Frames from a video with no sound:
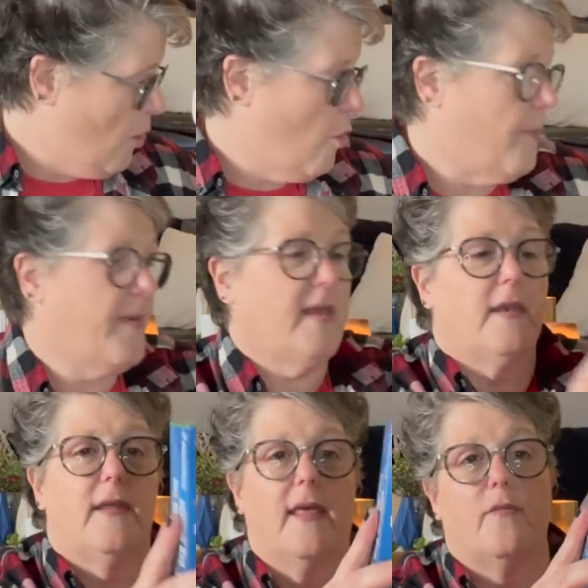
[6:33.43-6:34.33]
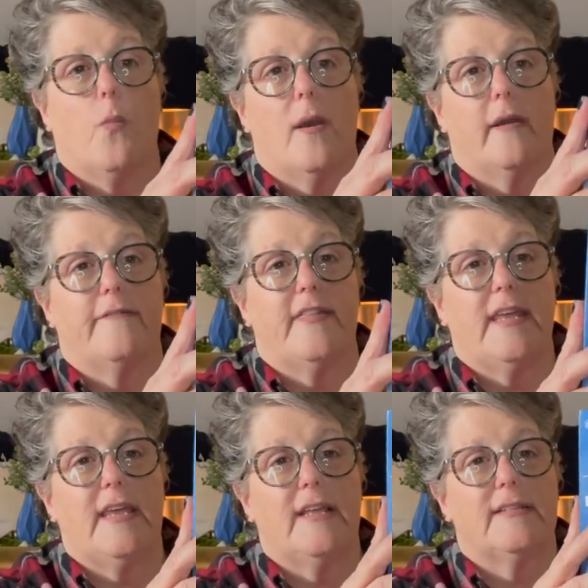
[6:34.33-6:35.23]
opened is one of
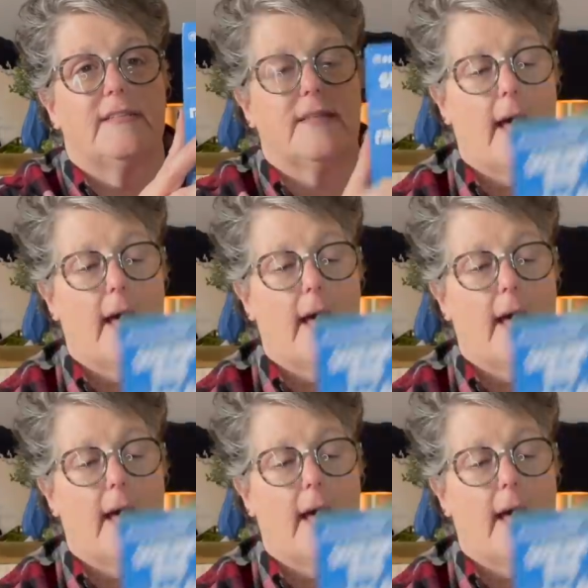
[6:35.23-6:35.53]
these.